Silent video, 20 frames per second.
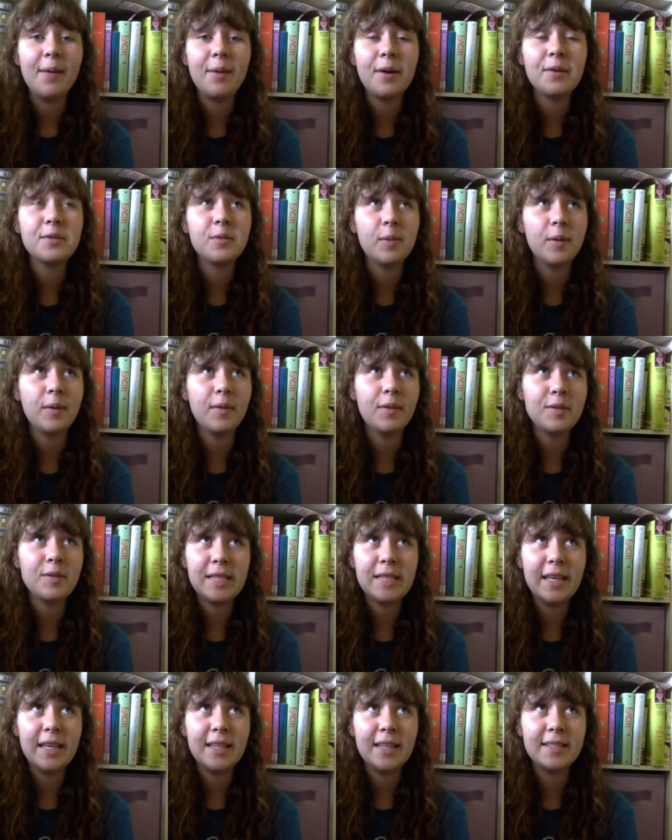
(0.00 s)
I was one of those
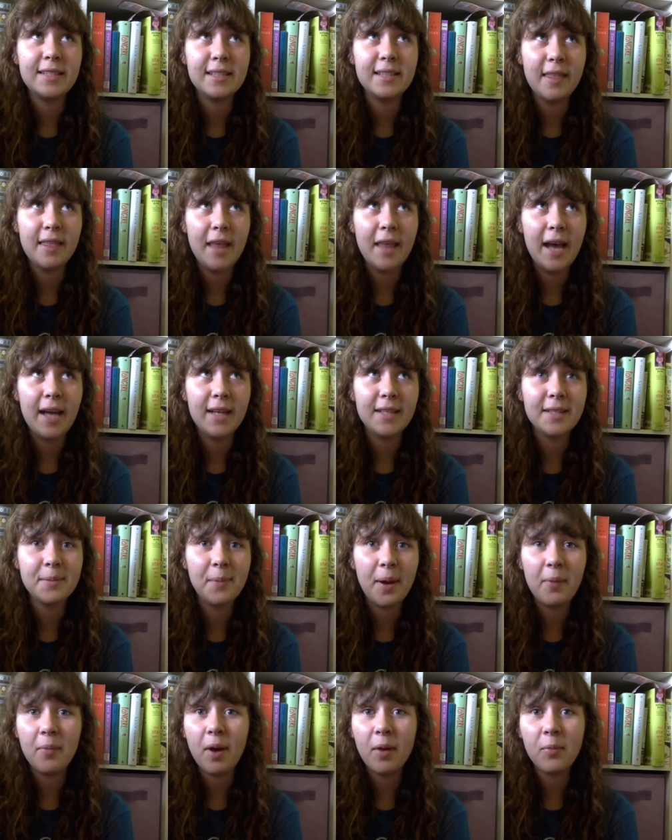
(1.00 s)
kids that
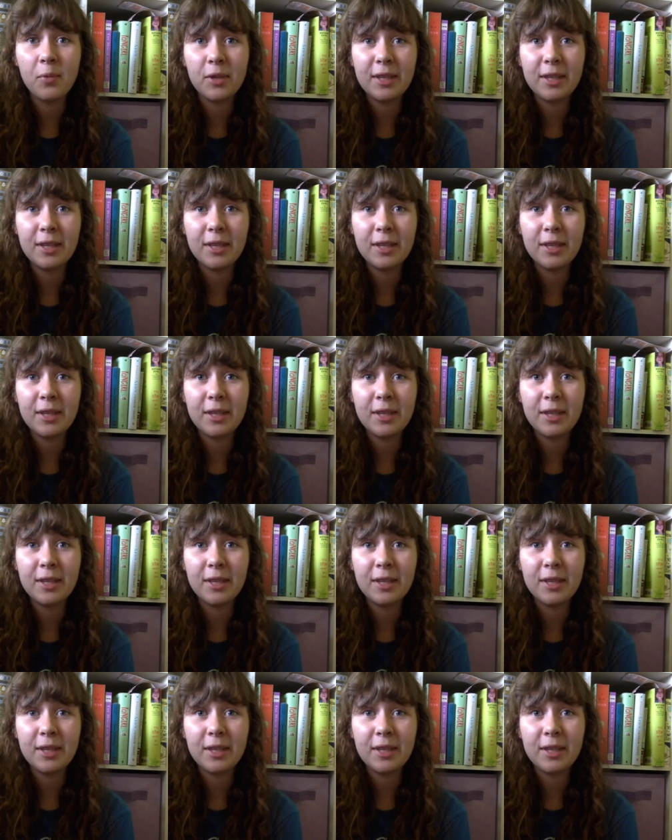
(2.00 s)
my mom